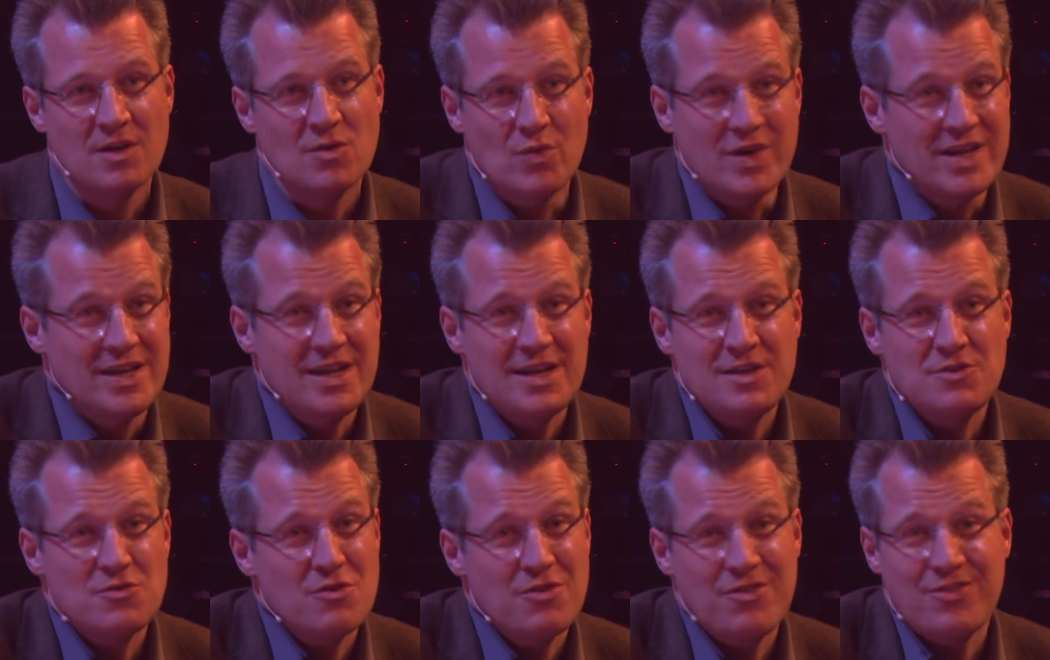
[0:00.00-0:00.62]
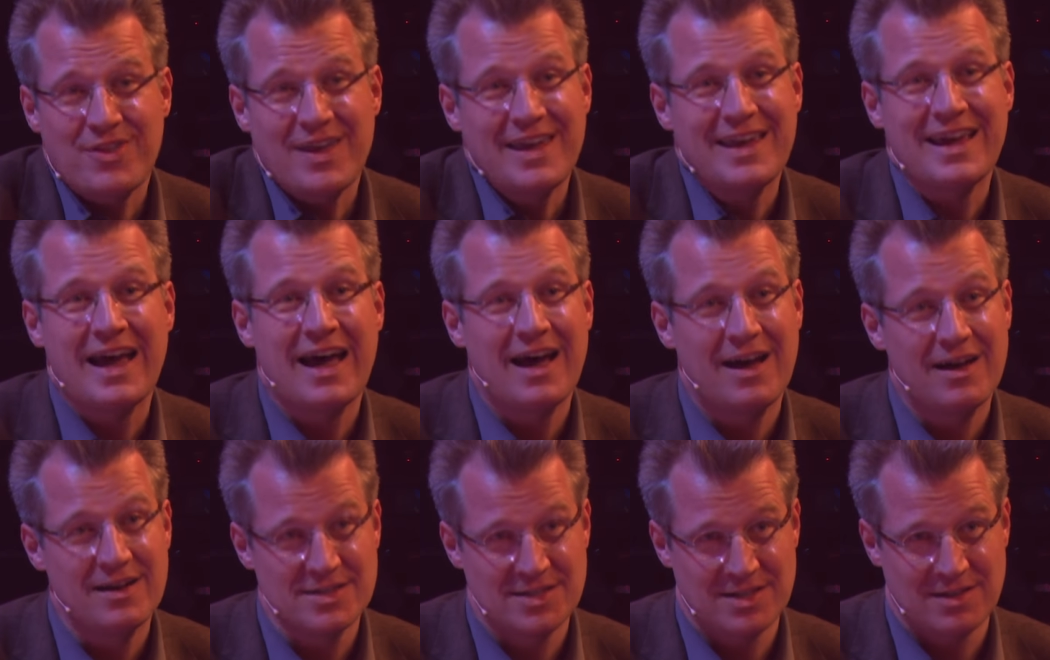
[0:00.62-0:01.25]
We need to think
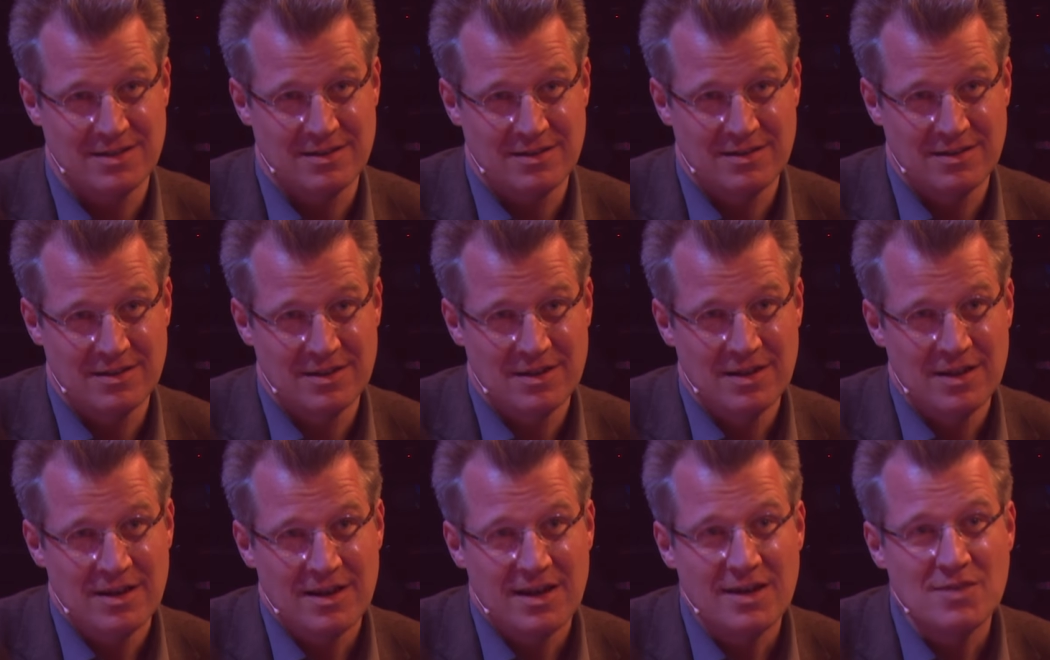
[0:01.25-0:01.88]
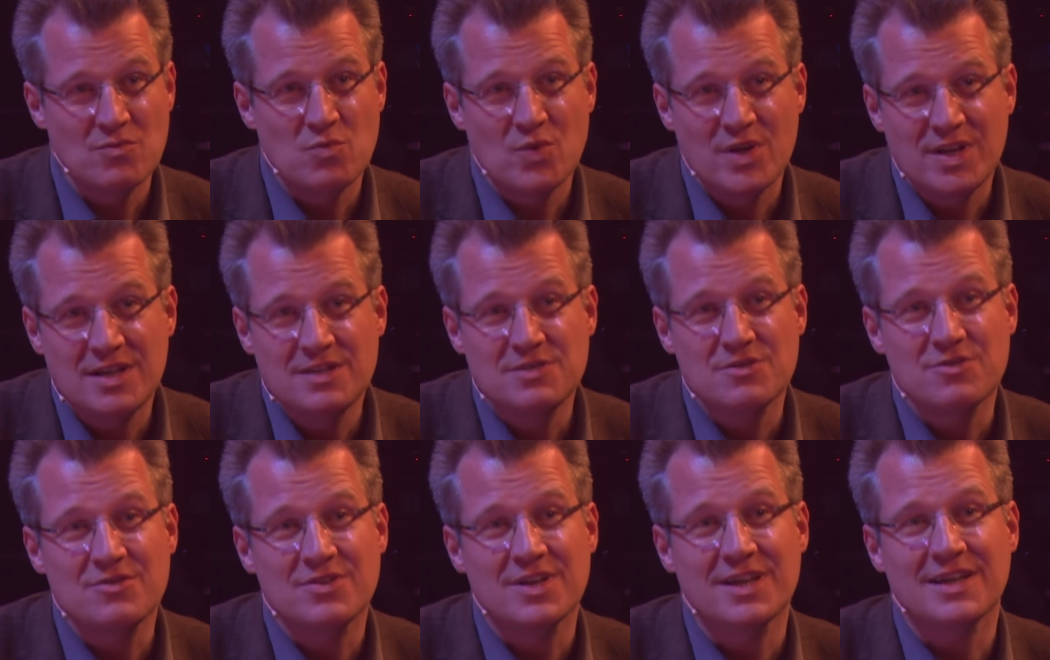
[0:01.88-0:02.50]
harder, and we
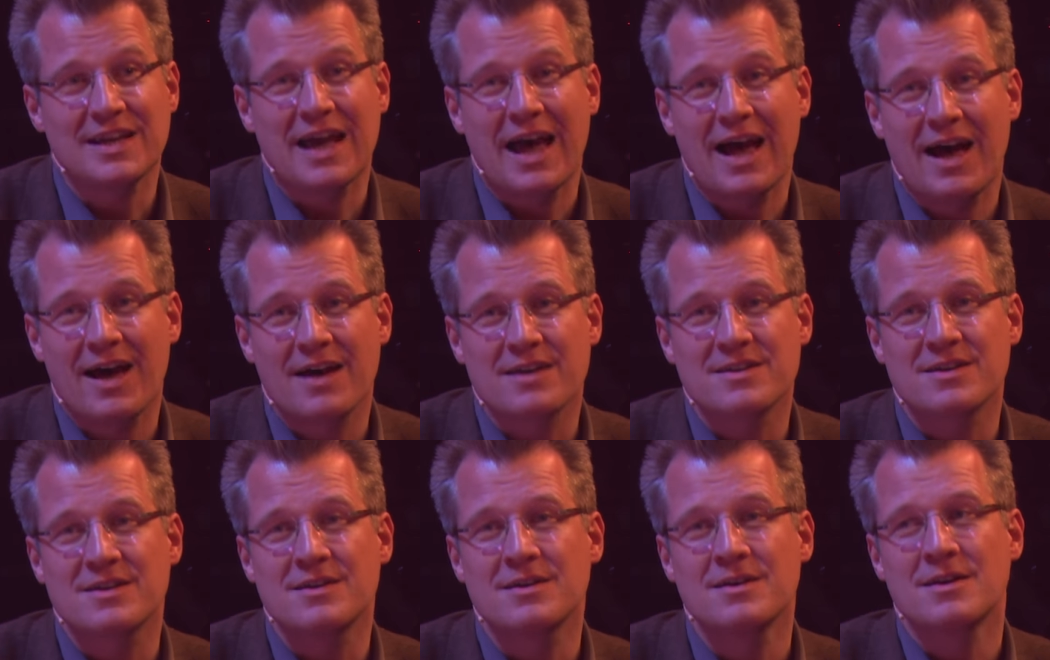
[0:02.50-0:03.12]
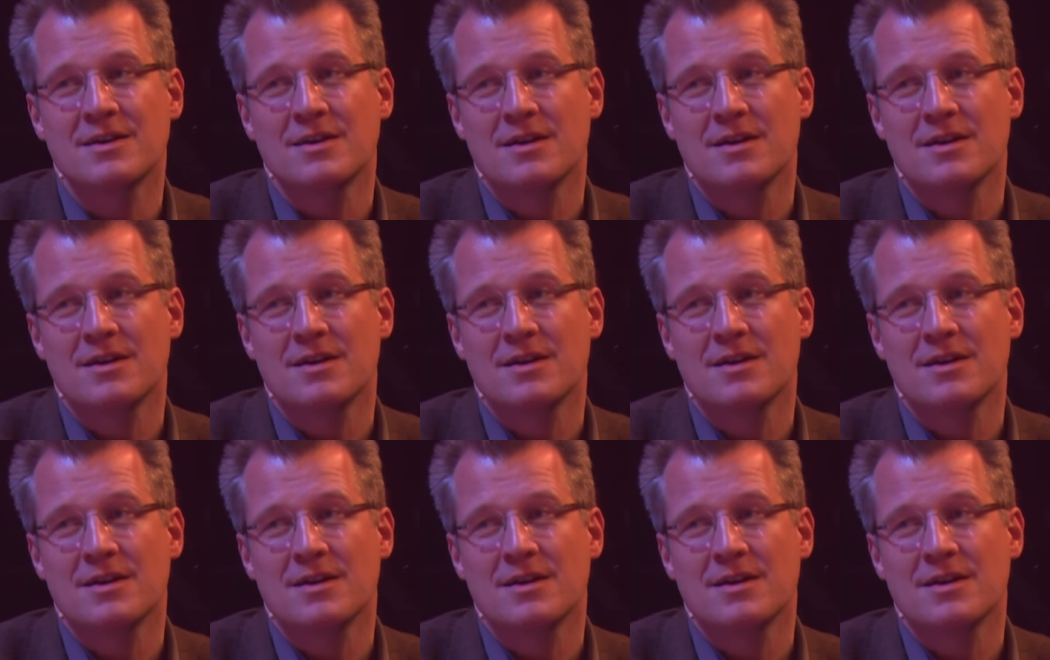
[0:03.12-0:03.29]
need to think harder